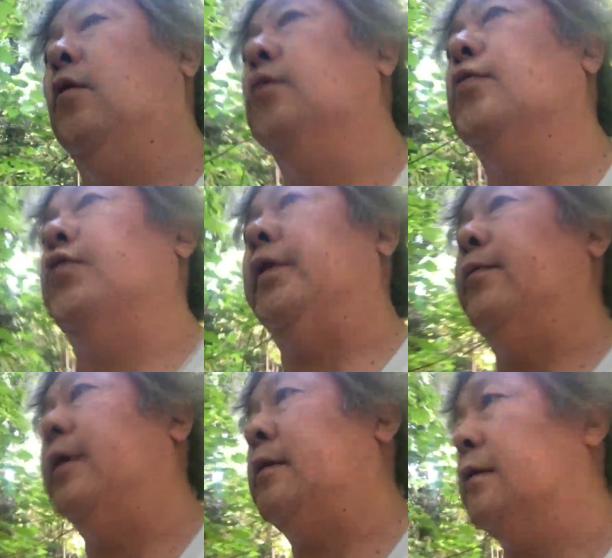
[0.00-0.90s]
whole tree,
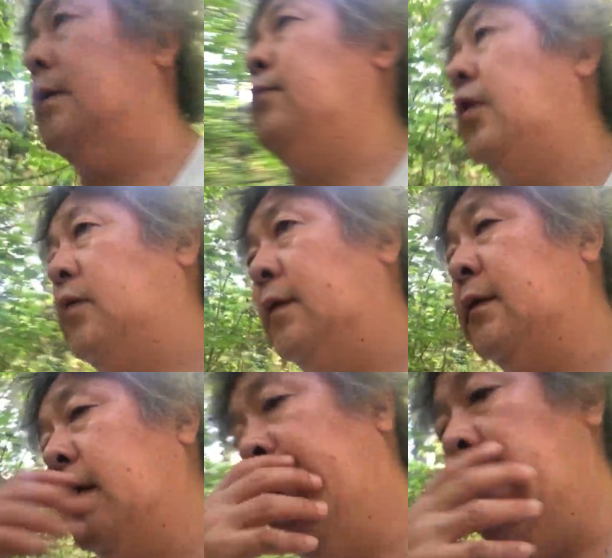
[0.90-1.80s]
but some
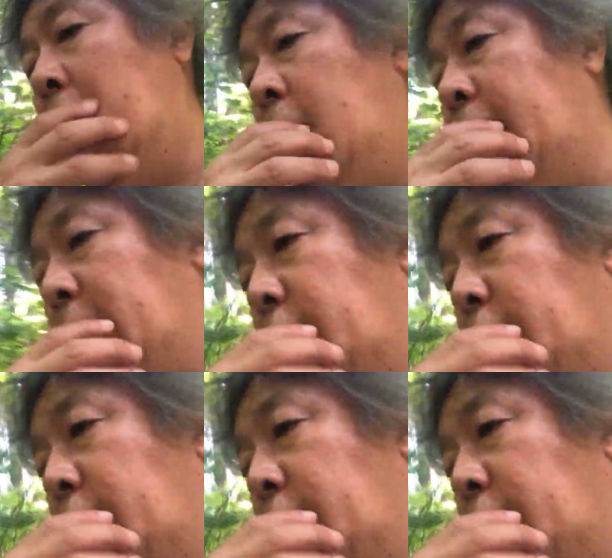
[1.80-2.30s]
boughs, in